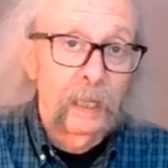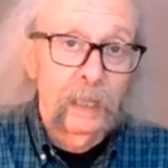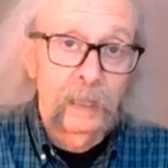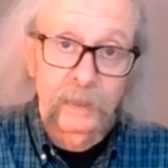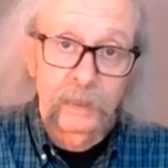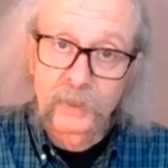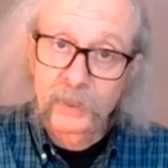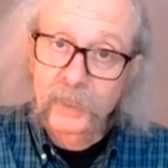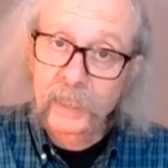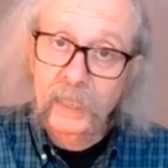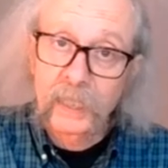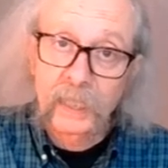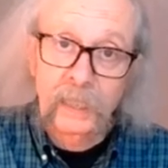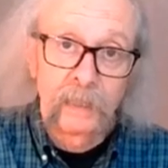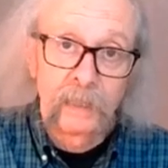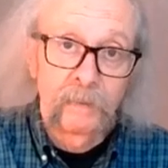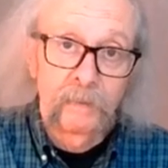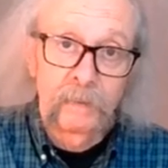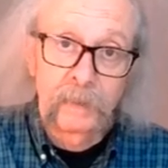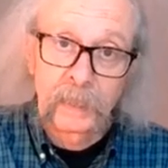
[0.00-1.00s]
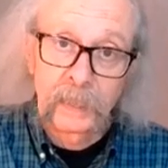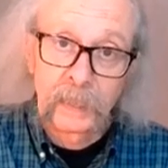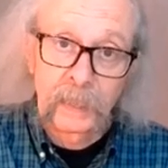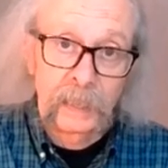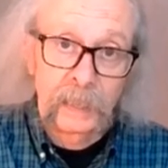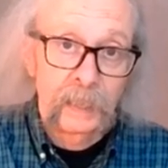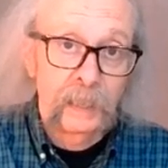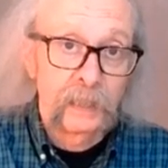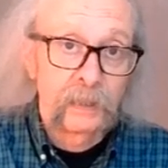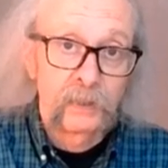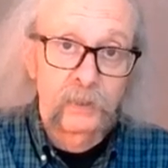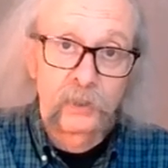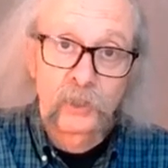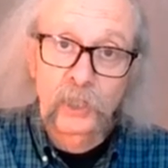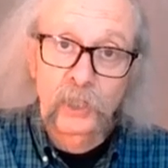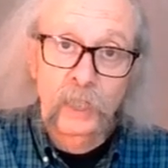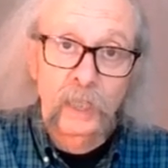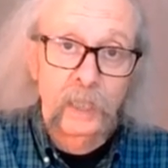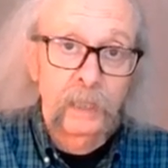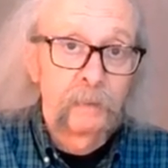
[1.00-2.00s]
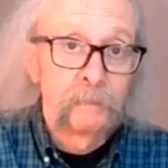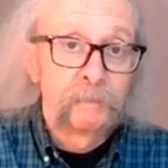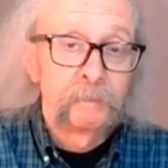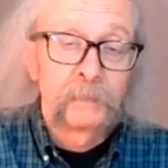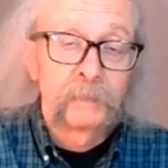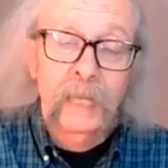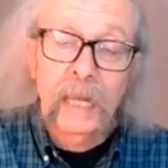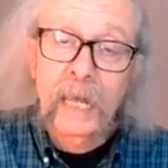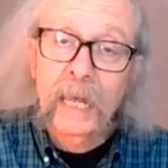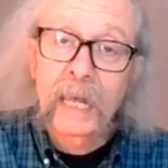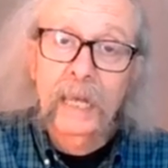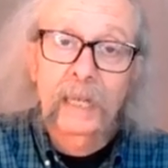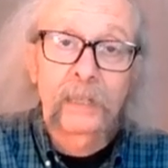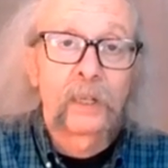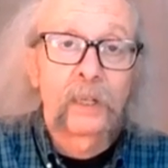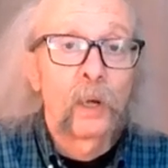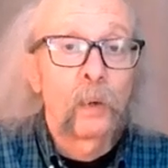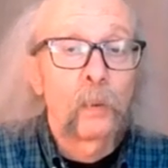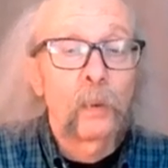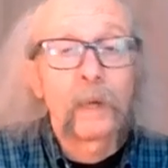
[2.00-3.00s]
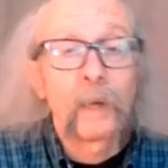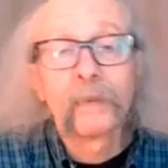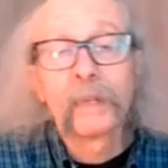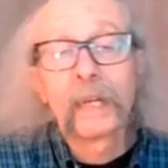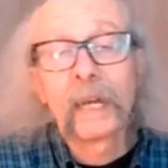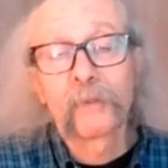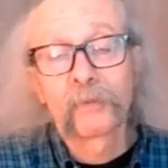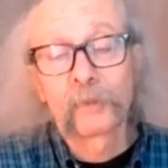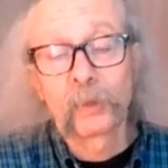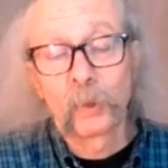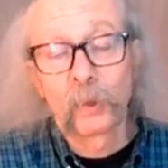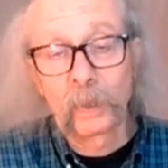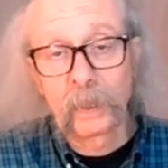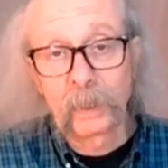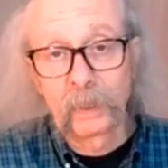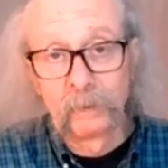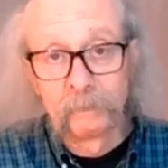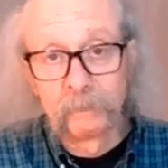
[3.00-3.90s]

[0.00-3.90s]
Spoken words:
C, E, G, and we have an F chord.